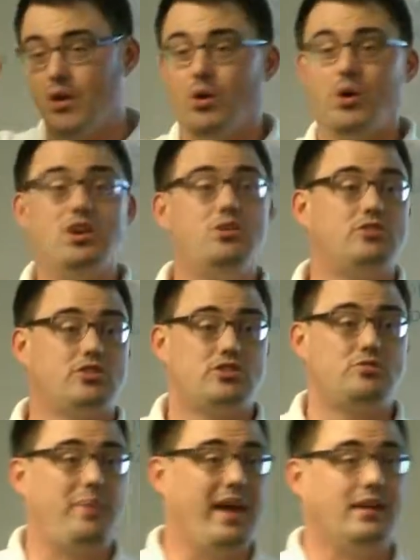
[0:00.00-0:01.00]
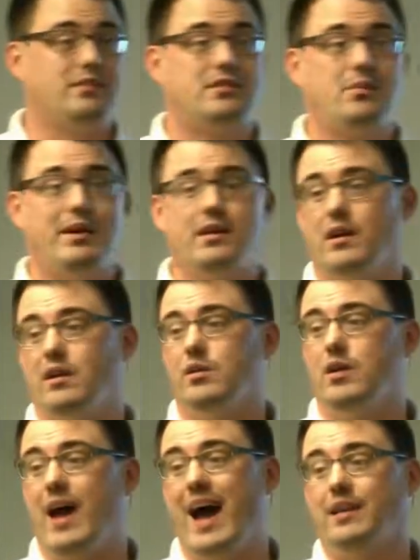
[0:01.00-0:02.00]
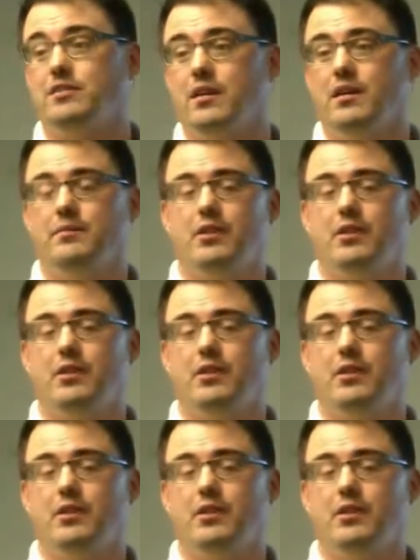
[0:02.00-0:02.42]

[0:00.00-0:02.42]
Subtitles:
or user space, depending on who you ask.